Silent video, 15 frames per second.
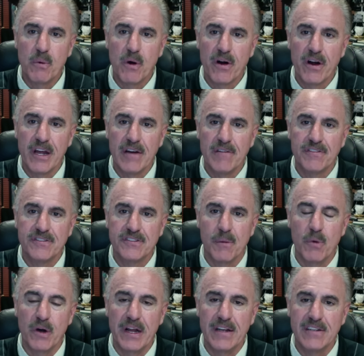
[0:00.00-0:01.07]
wary of
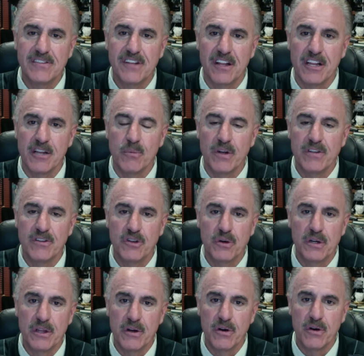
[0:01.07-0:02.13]
someone else telling them what to
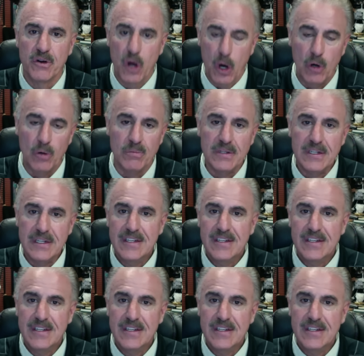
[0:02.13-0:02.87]
do in their own home.